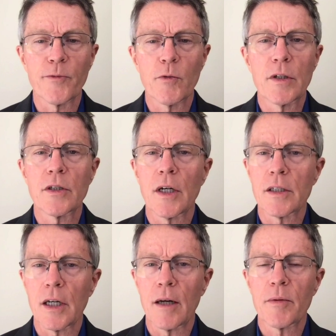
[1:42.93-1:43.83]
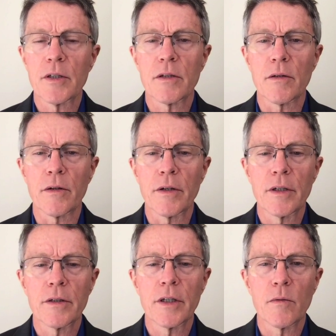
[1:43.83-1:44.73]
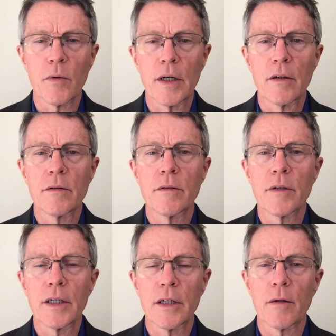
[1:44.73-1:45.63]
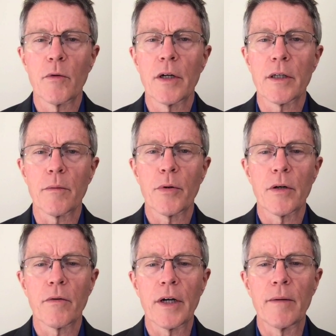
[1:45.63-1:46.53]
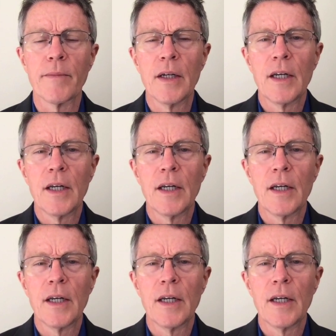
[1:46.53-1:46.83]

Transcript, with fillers: Went to Johns Hopkins to learn it, did well, ended up running the program.